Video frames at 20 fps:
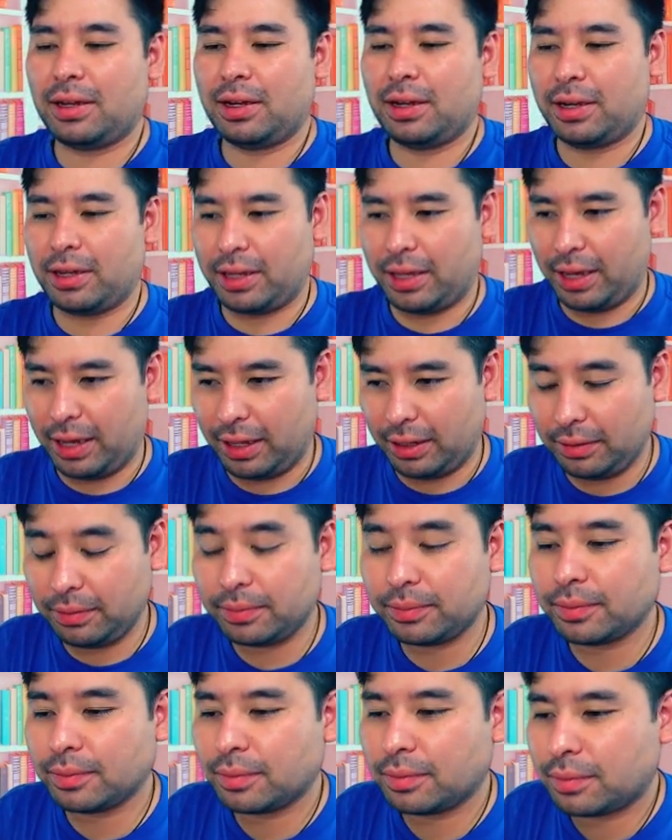Again,
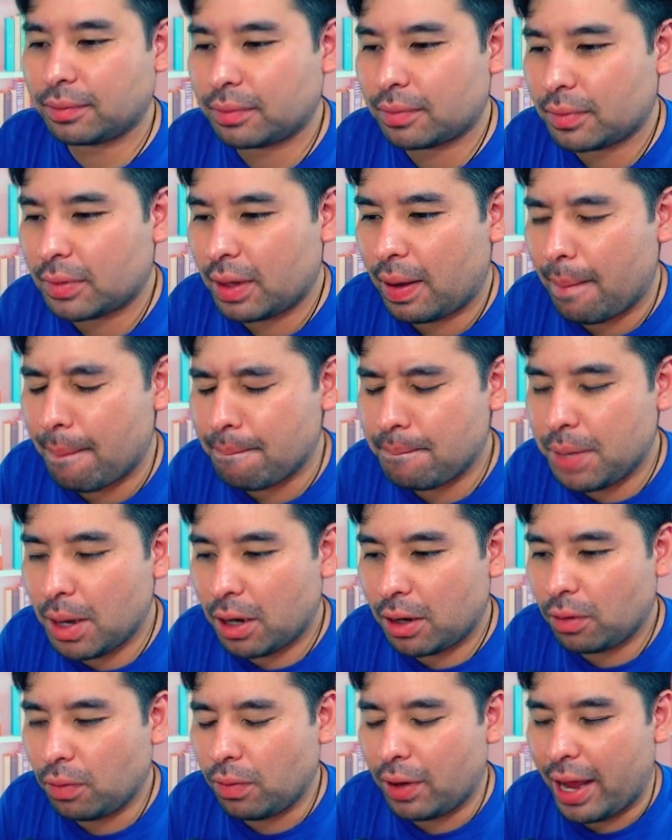
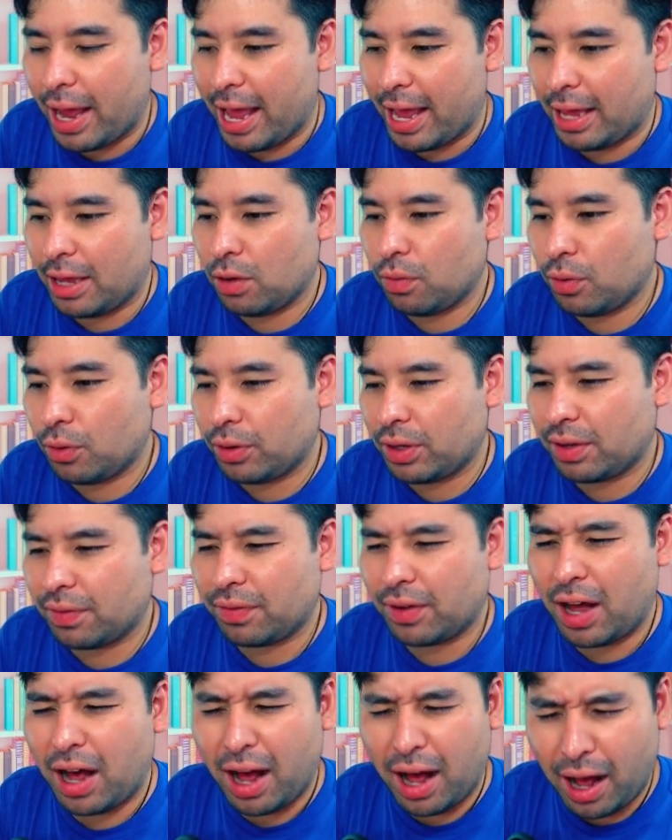bottle A will give
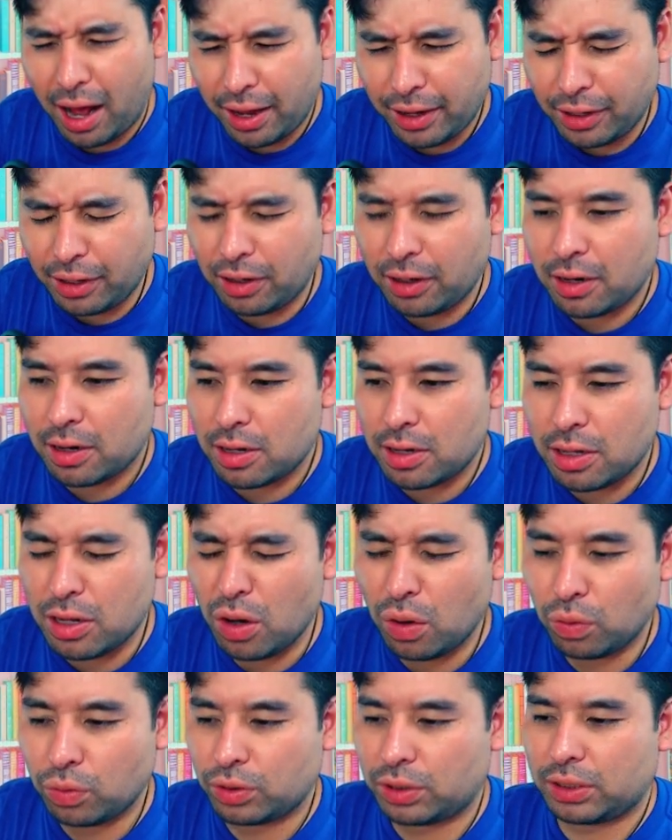a higher
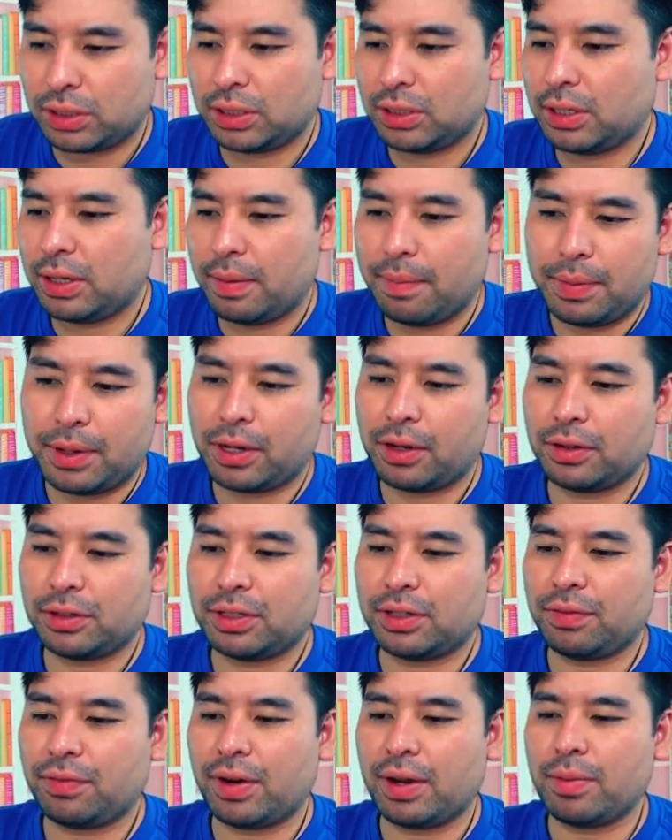note because
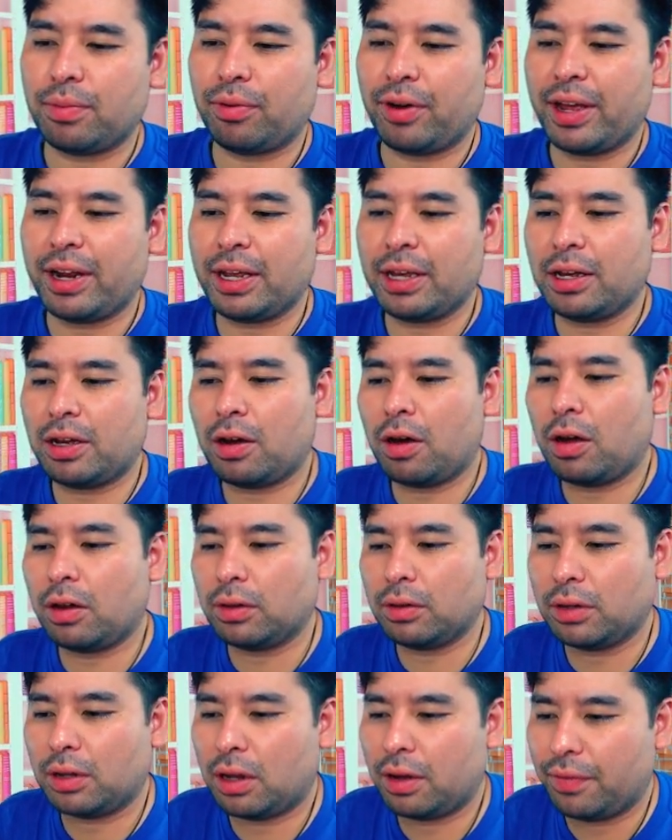the vibrating
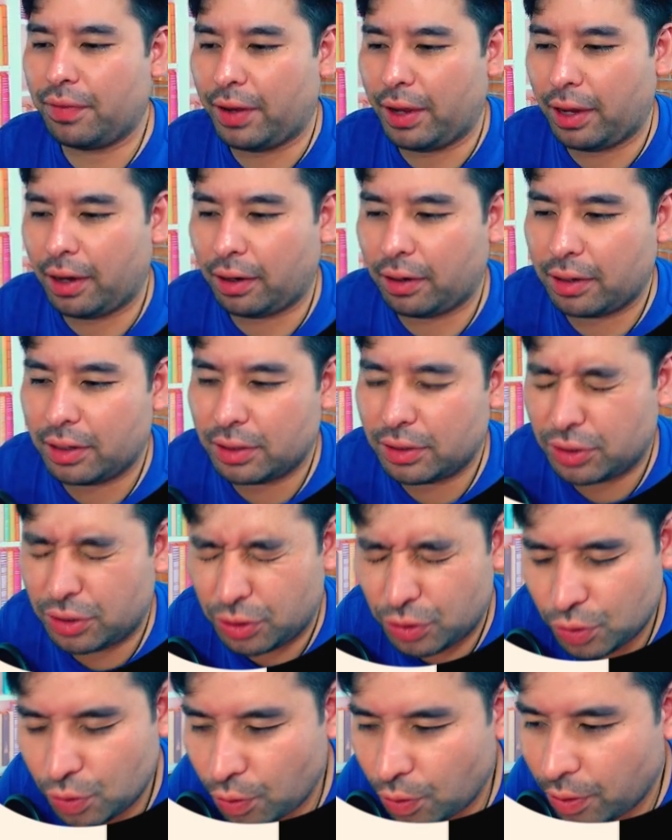column of air is
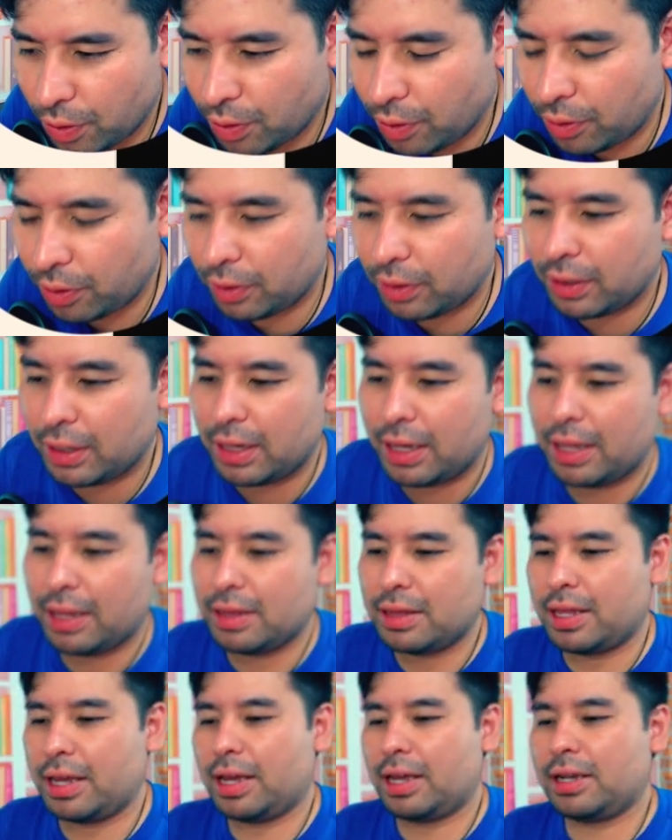shorter
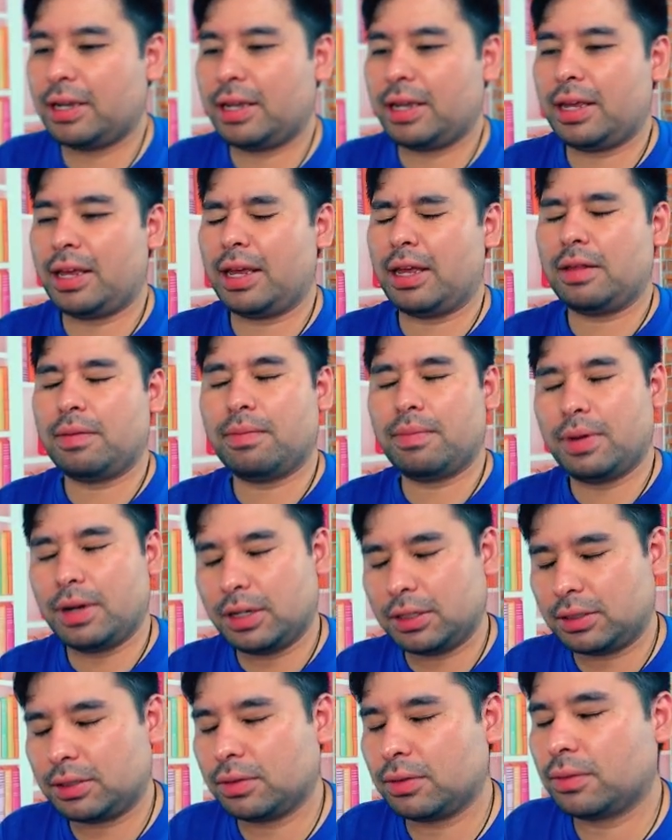than in
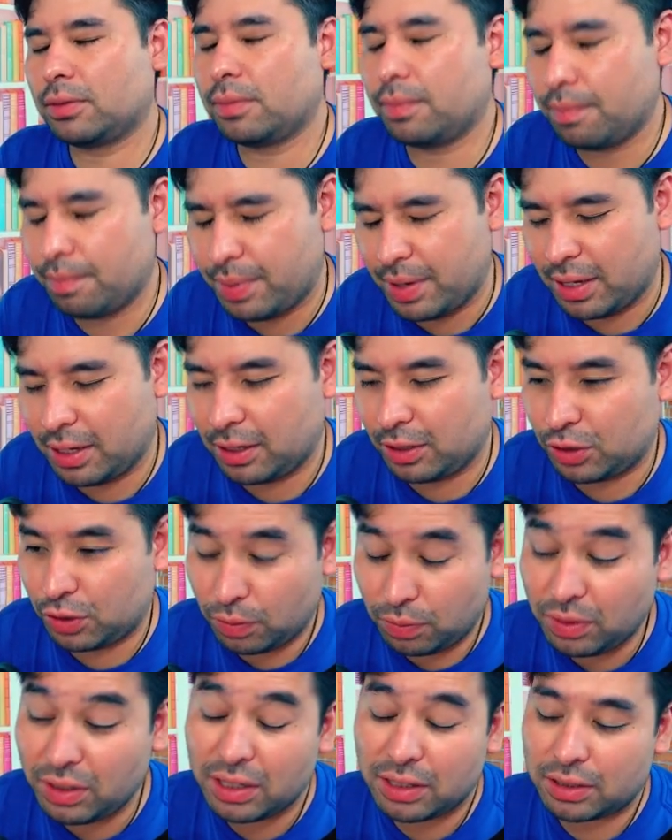bottle B.
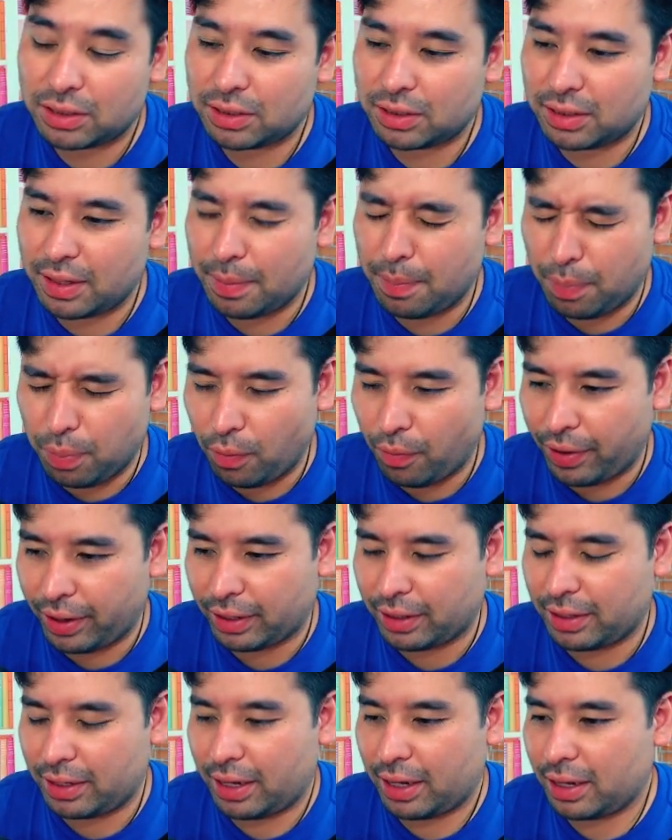So this is the
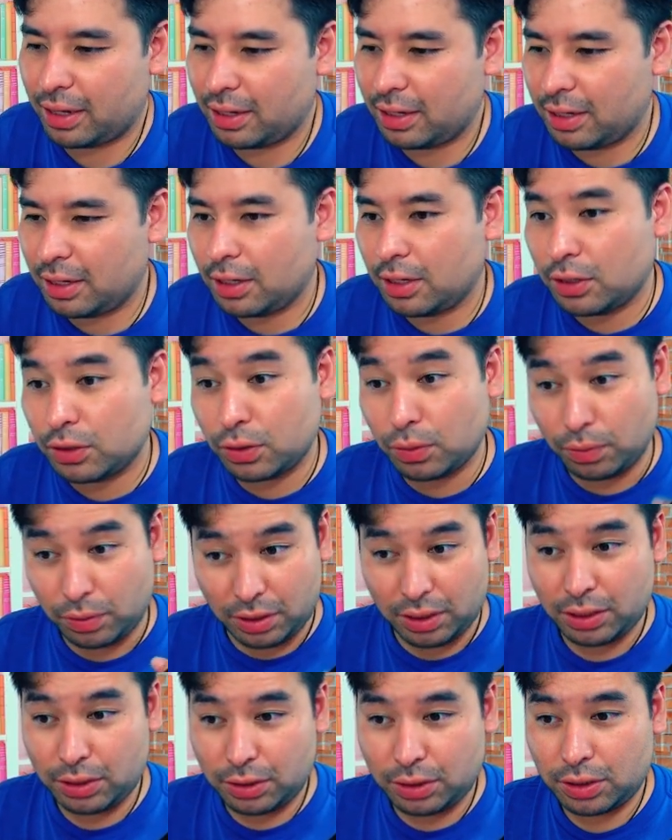point, So
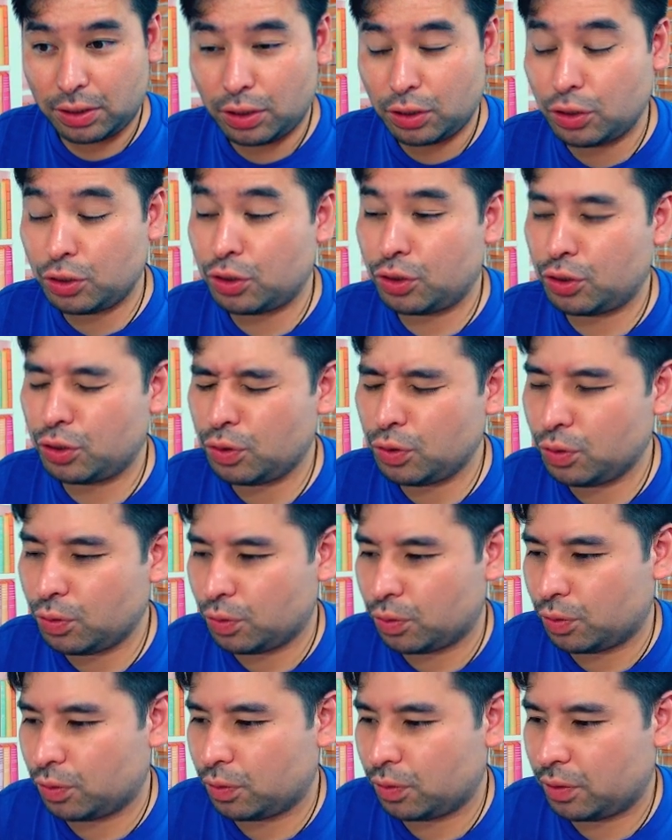these
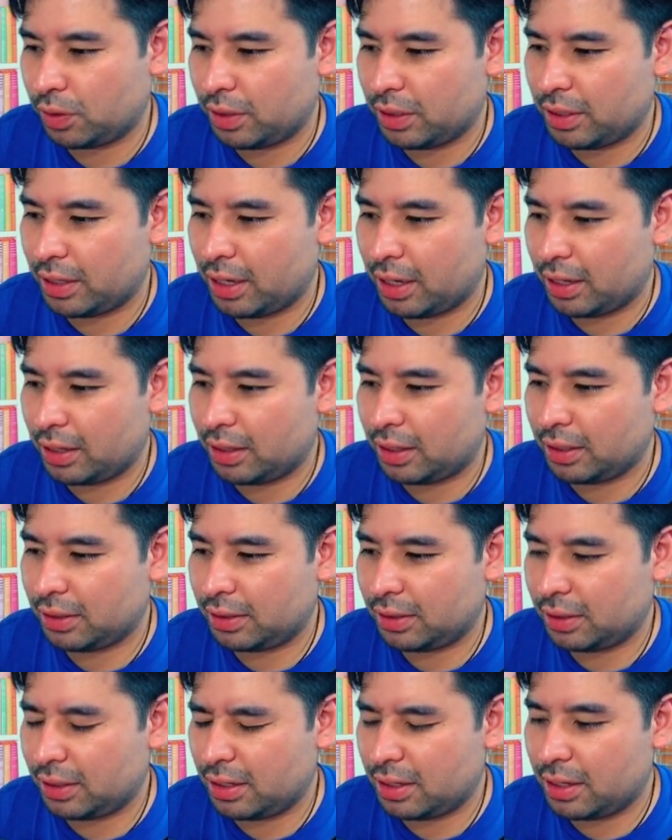two,
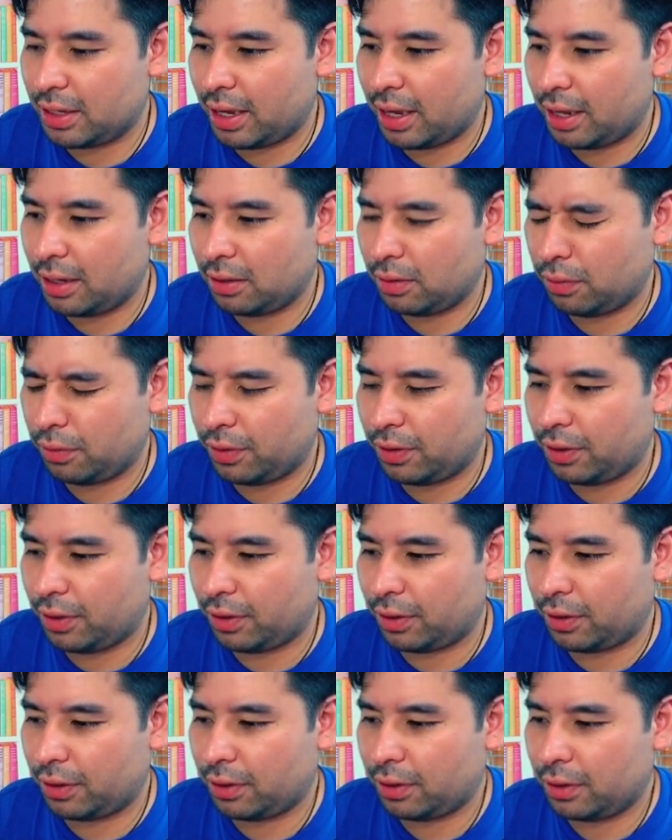this yellow
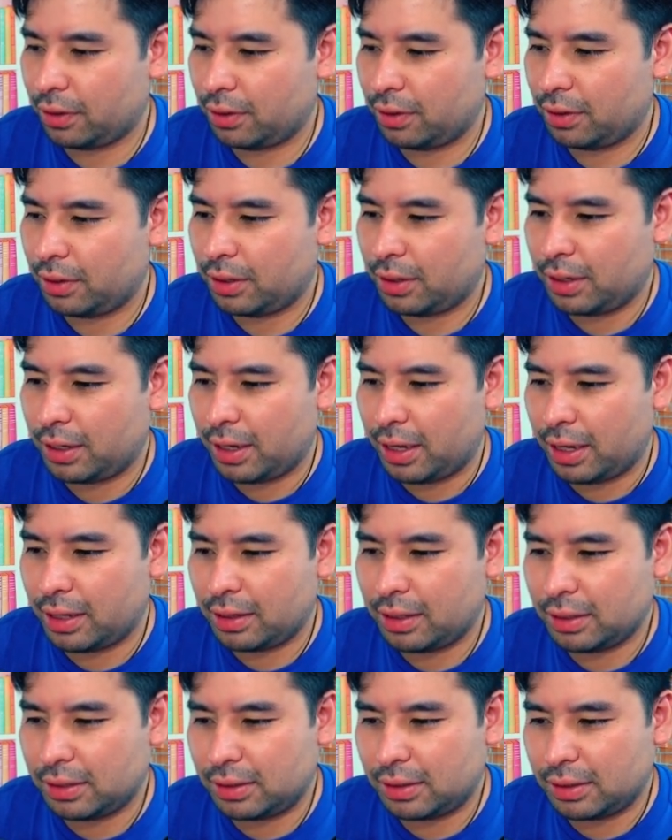here
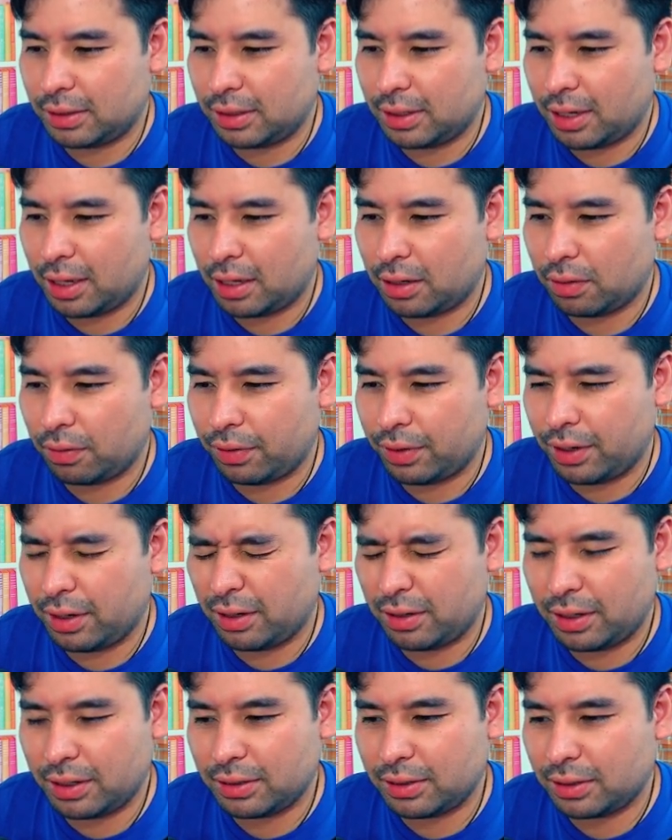and this yellow here,
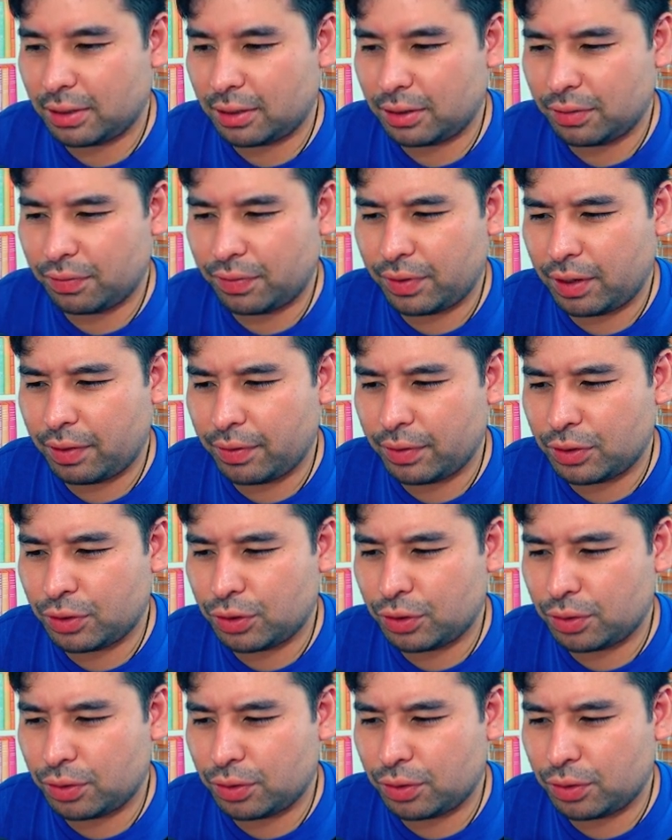these are very